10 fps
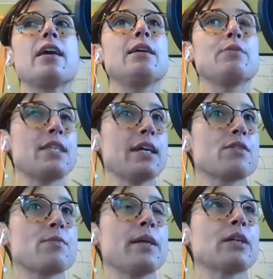He was there
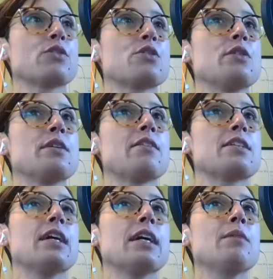as a medical student at the
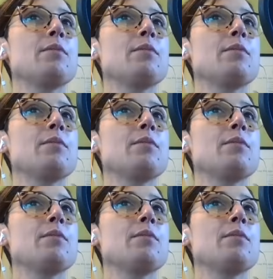time.